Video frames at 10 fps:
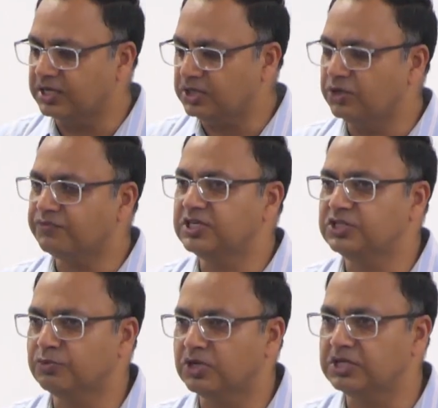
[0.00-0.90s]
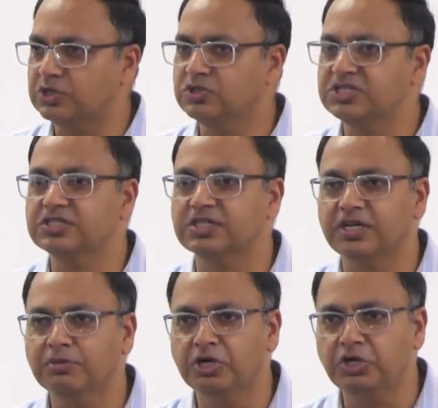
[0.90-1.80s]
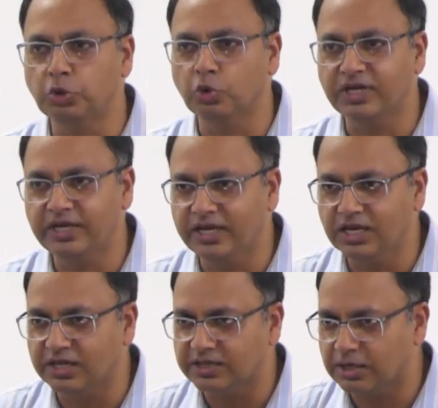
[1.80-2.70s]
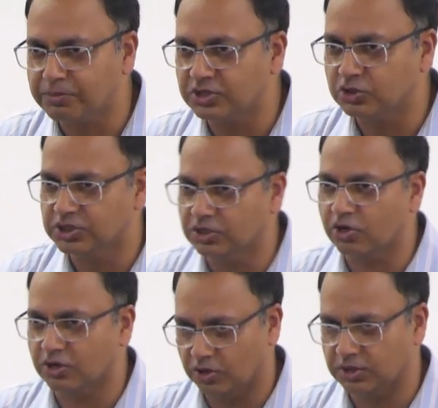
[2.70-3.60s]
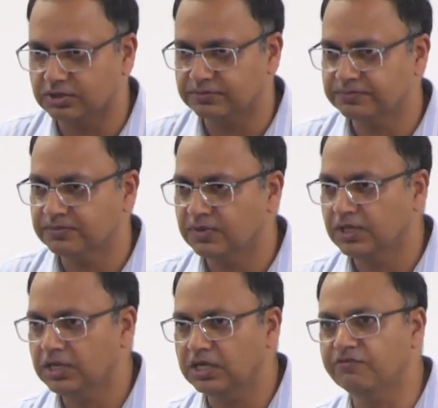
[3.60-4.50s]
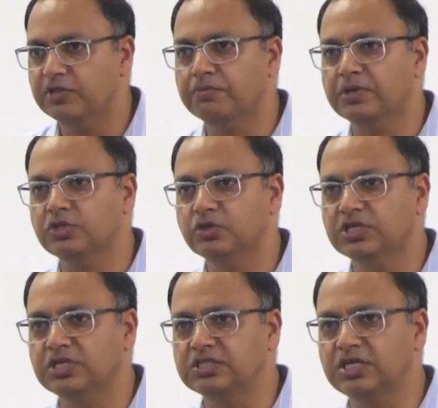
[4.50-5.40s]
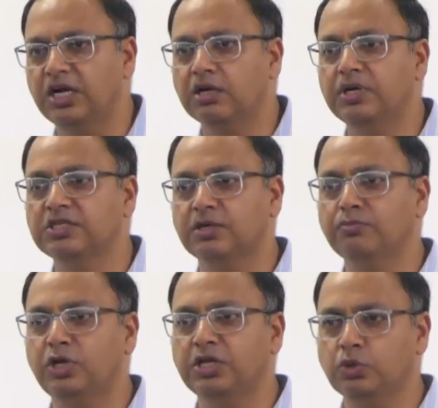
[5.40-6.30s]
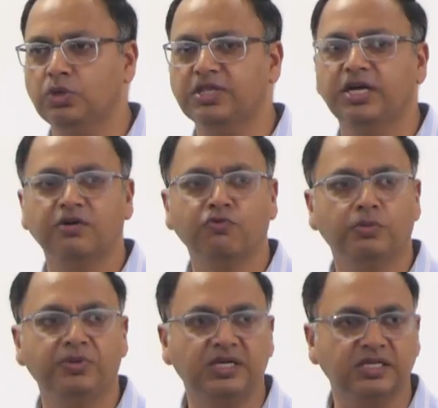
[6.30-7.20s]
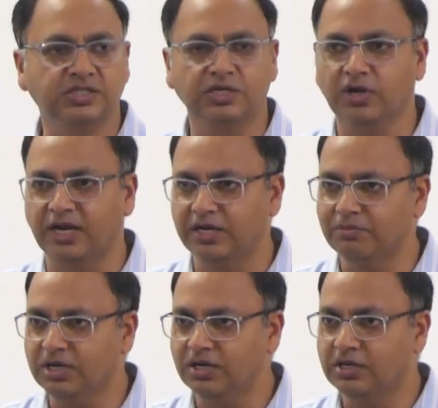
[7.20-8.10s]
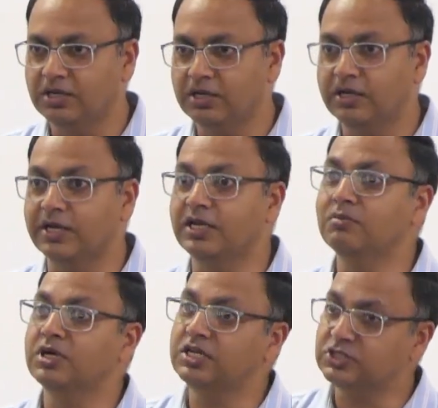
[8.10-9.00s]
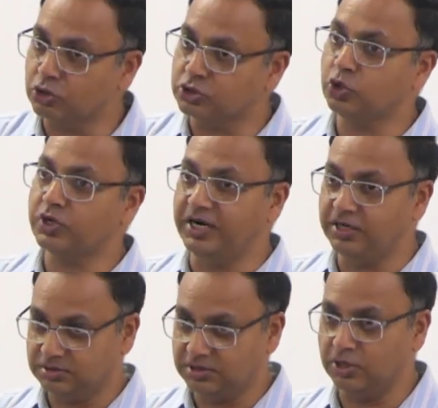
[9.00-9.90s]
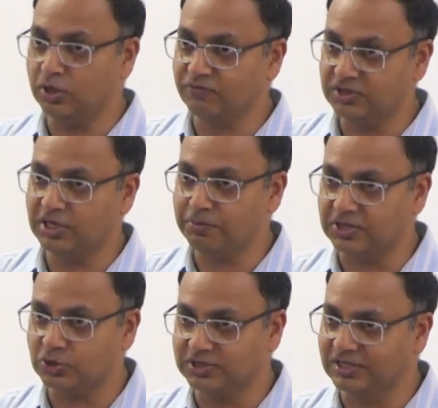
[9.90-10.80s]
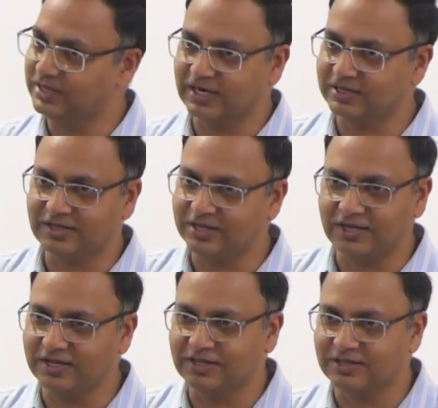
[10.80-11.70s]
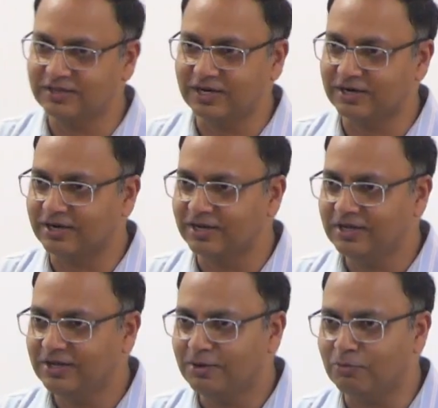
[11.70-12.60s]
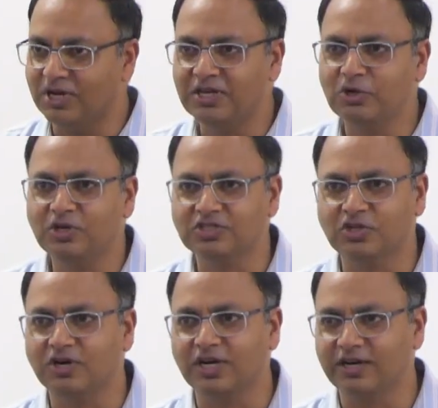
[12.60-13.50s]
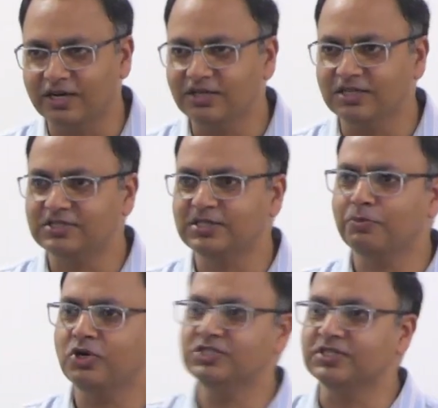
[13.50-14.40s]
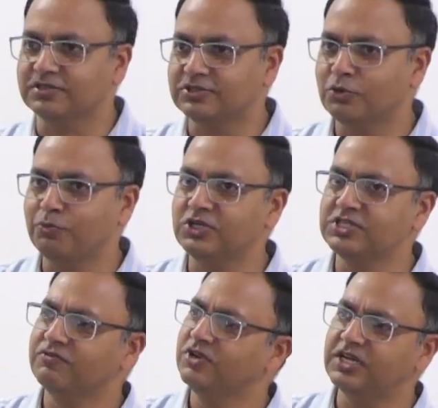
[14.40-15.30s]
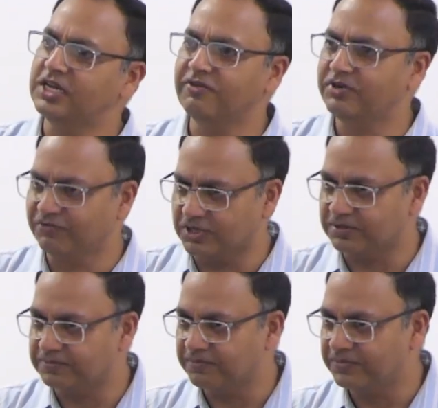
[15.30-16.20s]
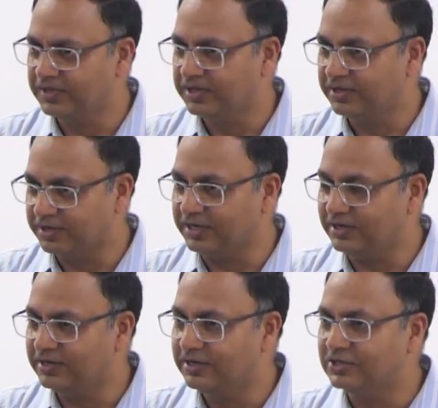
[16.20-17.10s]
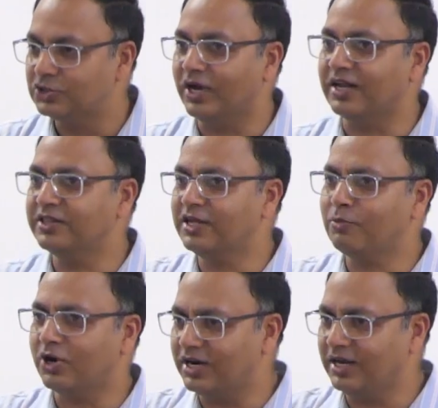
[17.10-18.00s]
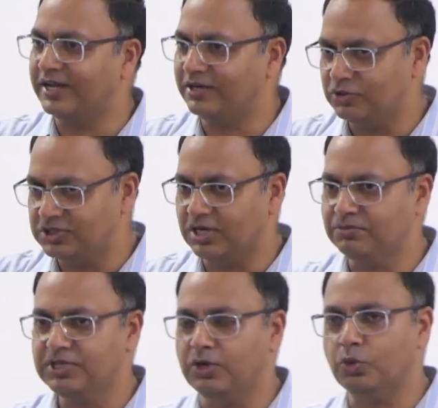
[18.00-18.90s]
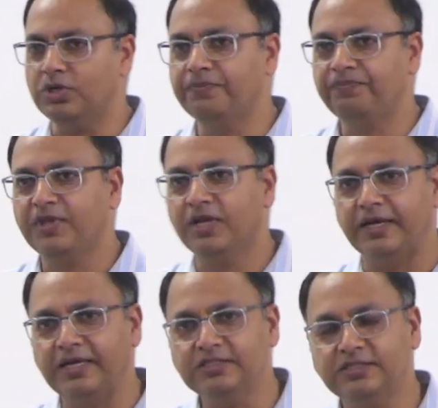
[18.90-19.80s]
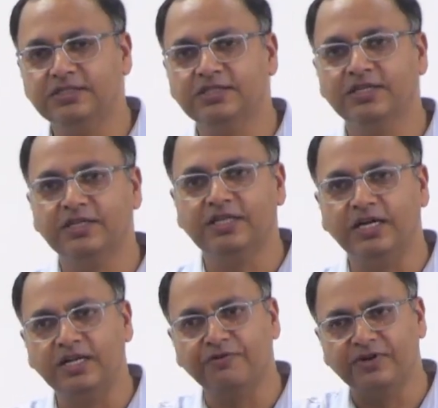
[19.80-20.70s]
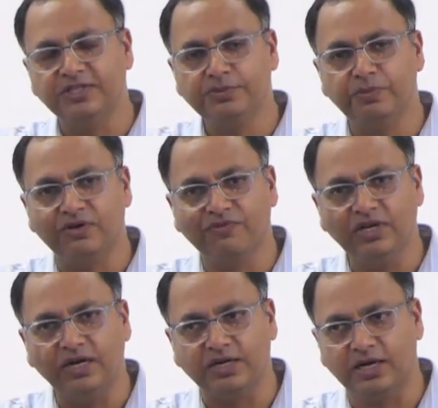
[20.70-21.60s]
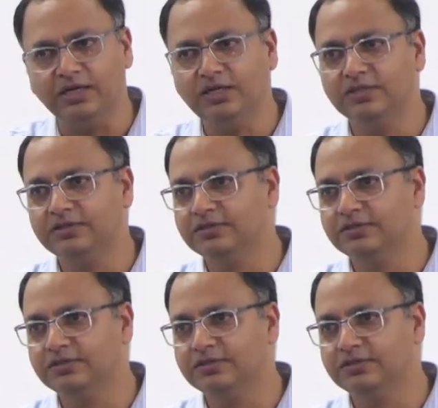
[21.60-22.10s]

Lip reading: any of these molecules is able to kill the pathogen or not. If the pathogen is killed by some molecule, that would be tested on animal. Animal is also killed along with the pathogen. That the molecule is not a drug, it's a poison. So poison will kill everyone, right? So another borderline which comes out is the difference between a drug,